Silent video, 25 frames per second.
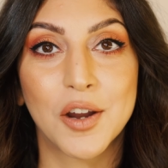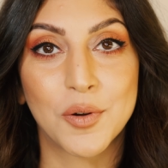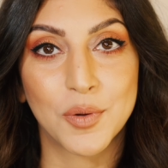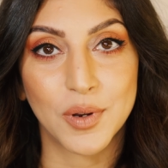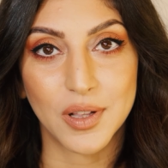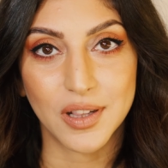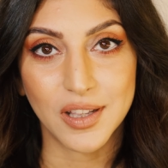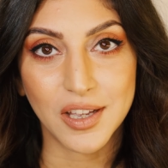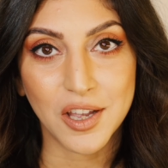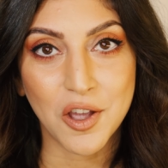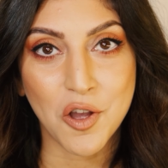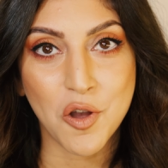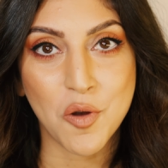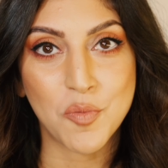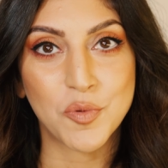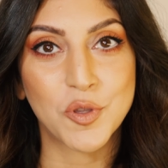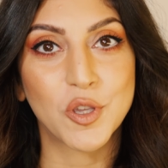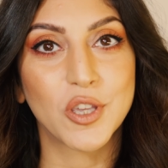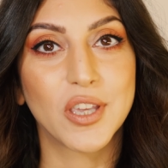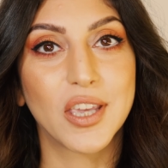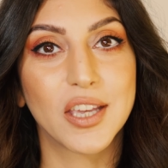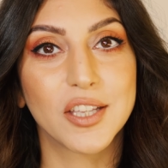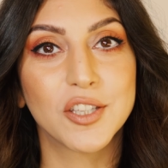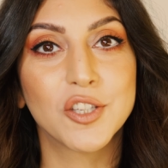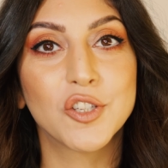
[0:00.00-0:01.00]
I really hope
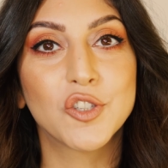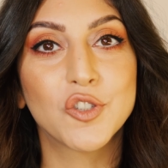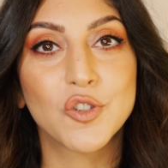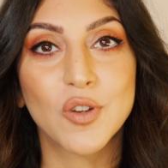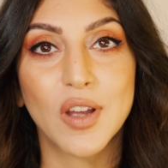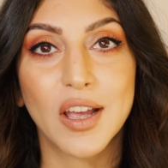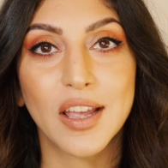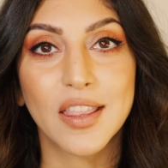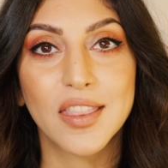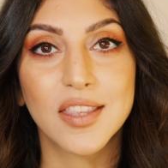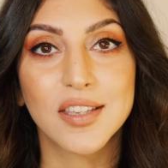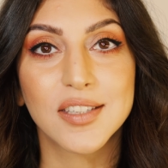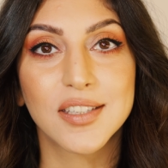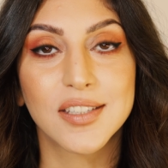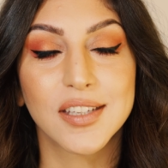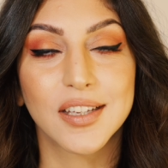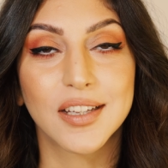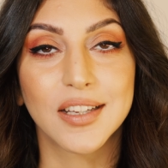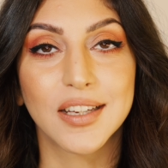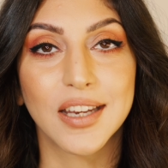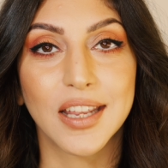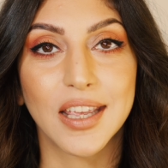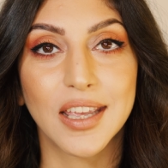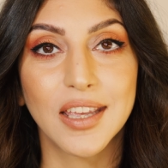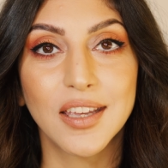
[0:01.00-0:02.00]
you get to try this
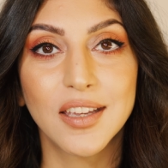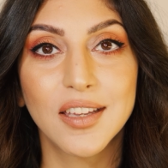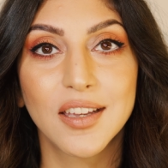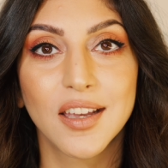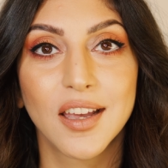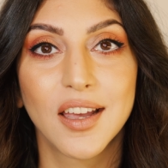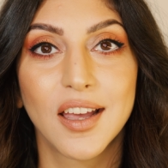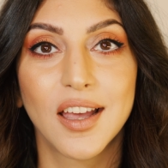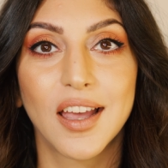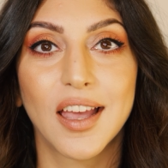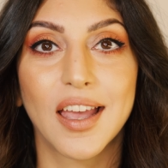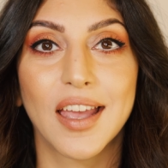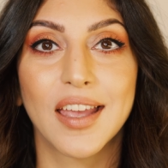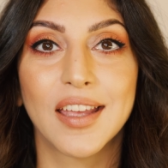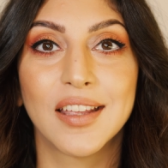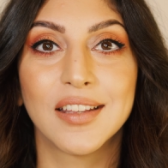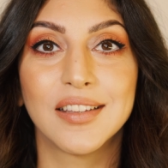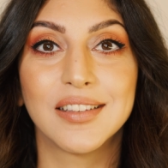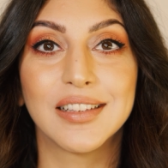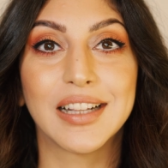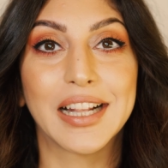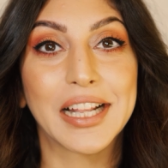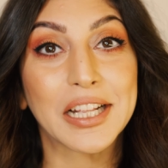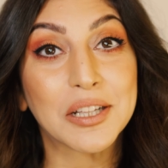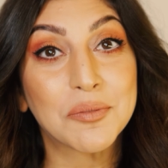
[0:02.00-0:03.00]
technique
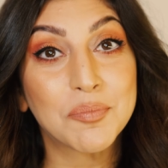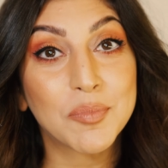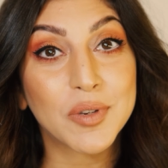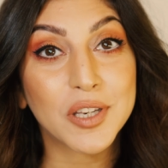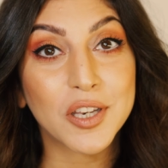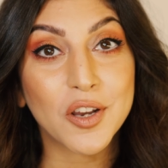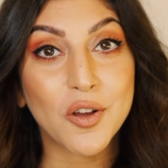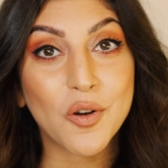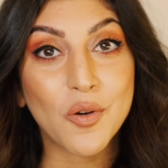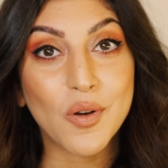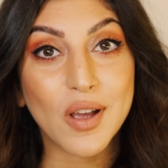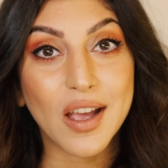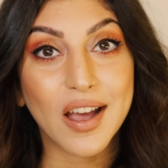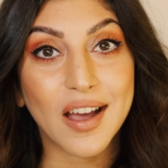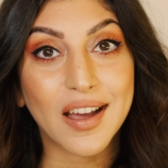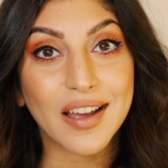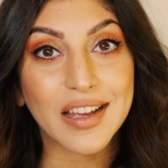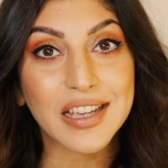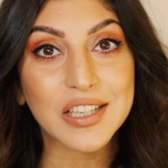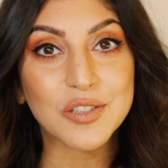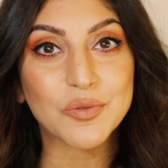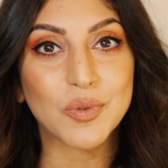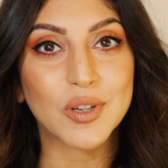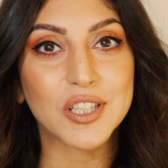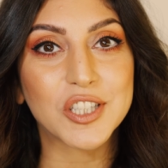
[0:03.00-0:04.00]
and let me know
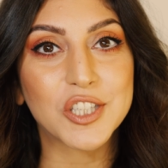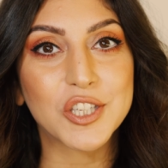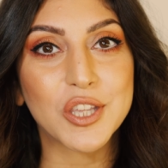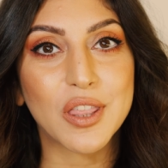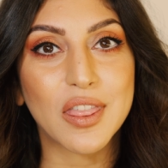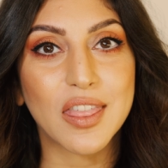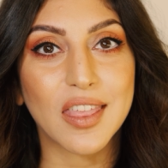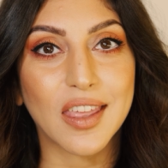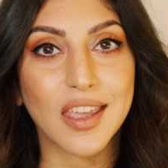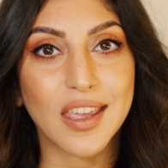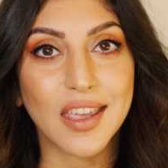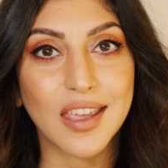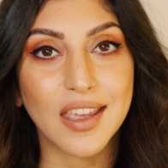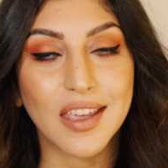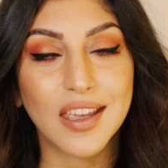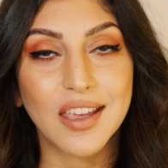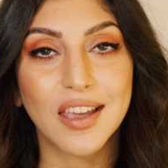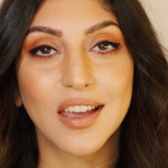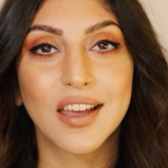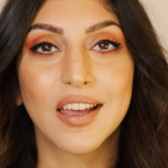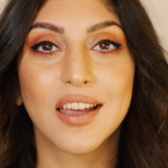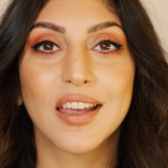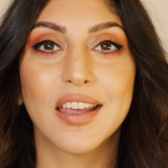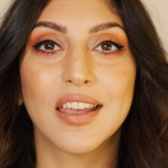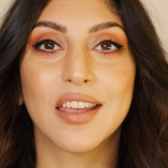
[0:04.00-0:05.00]
guys what you
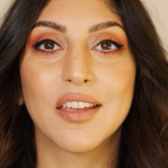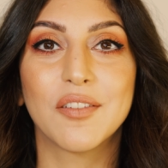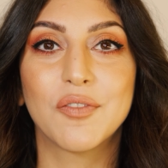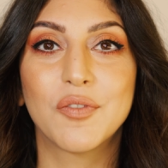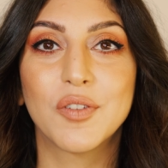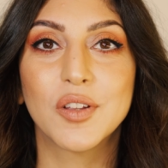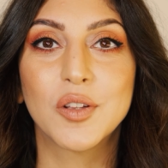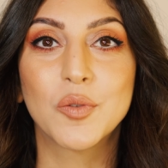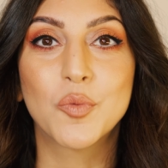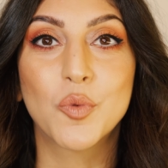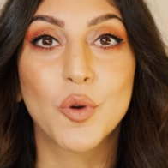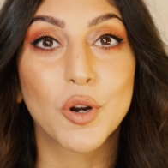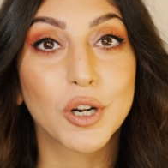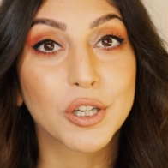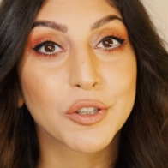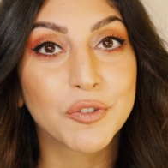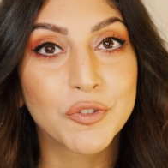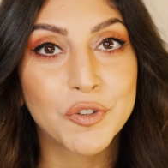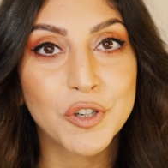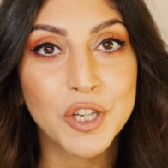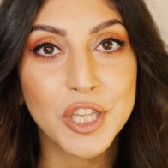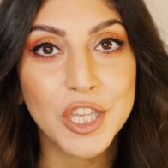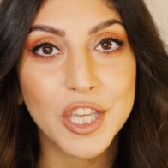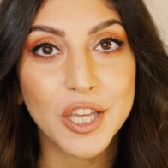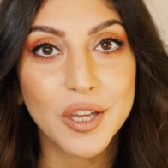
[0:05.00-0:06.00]
think if it worked
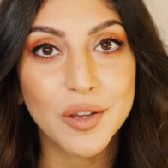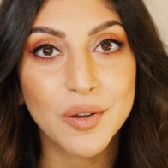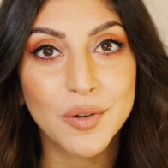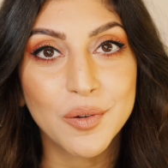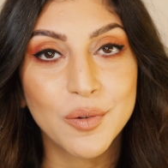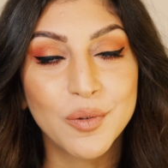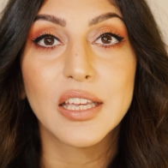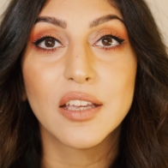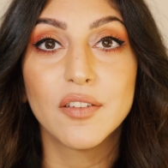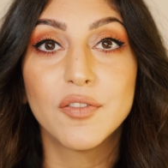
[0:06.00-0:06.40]
for you.